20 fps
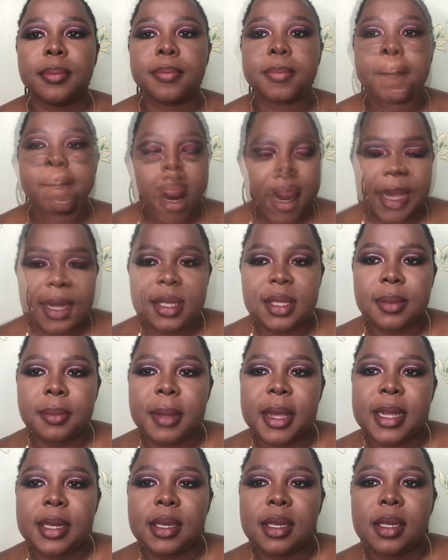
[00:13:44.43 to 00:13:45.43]
A nice
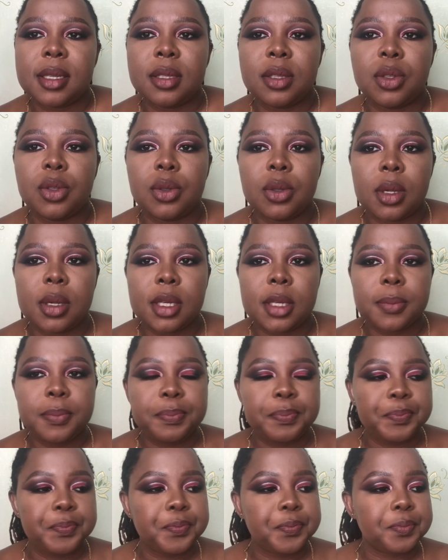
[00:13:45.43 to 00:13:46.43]
matte. It's not
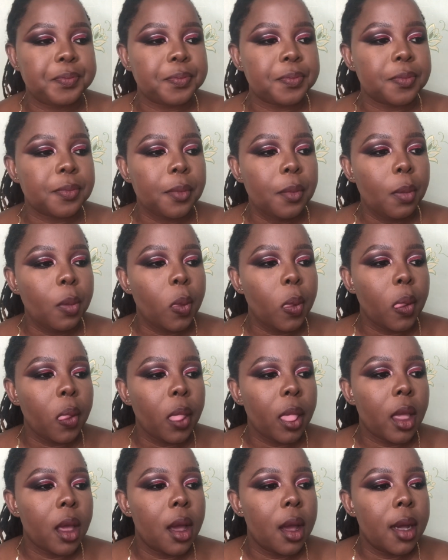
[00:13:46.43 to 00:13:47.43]

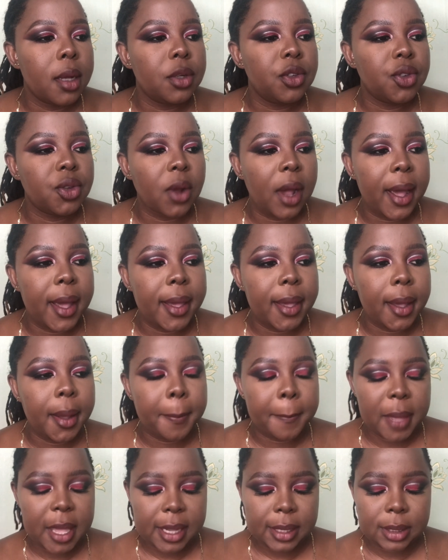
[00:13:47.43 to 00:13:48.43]
a
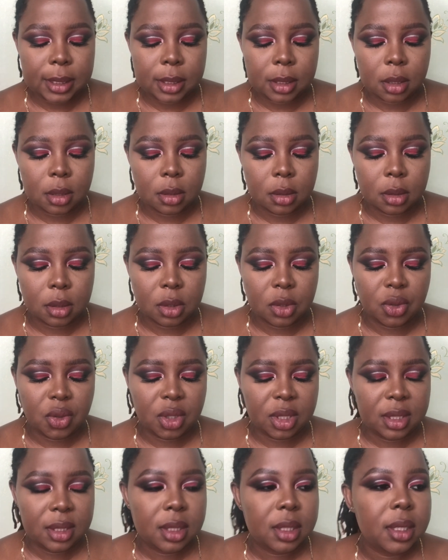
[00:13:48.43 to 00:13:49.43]
drying matte. It's
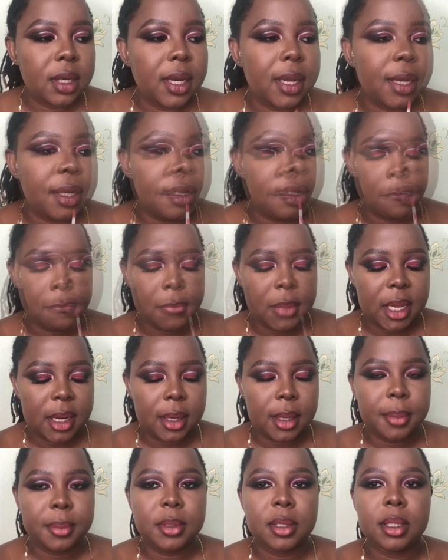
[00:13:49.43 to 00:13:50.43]
just a nice matte
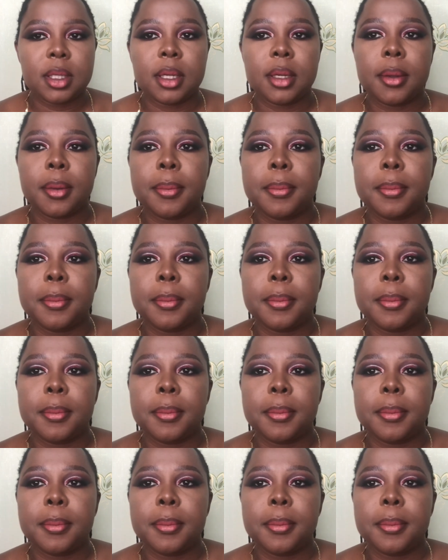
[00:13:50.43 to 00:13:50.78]
lipstick.